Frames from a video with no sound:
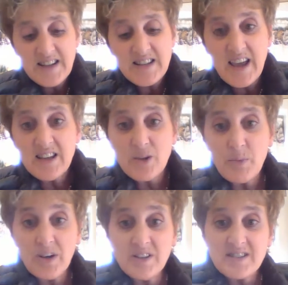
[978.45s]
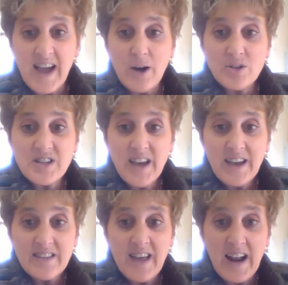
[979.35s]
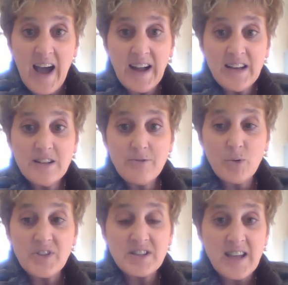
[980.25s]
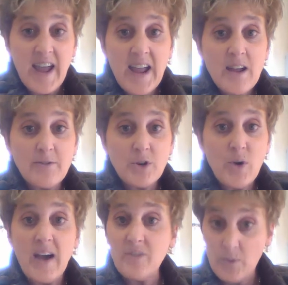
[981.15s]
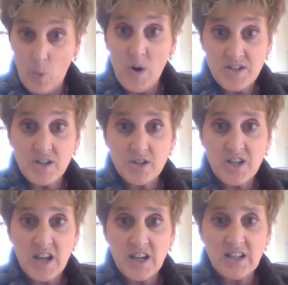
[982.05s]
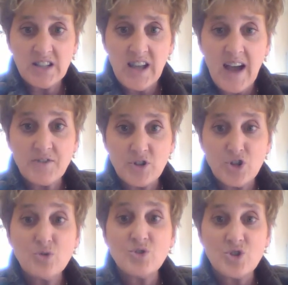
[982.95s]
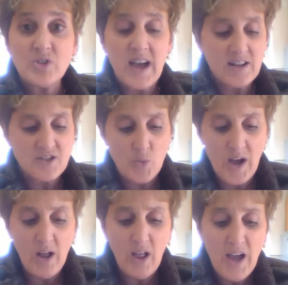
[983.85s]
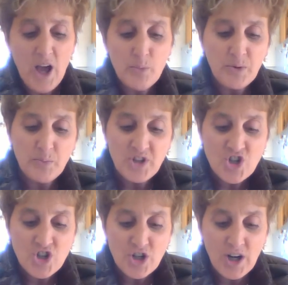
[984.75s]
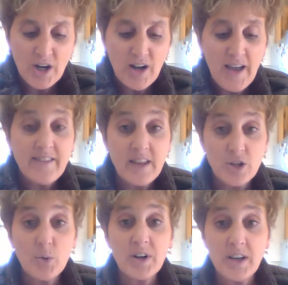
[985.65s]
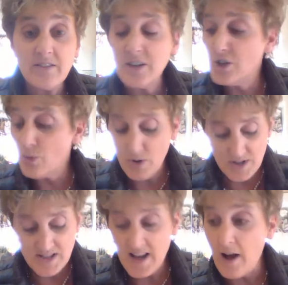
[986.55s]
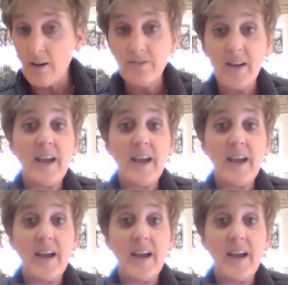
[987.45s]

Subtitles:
take the pills out that I need for the day. If you have ones that you're taking in the afternoon, do that as well. But be sure that you are giving yourself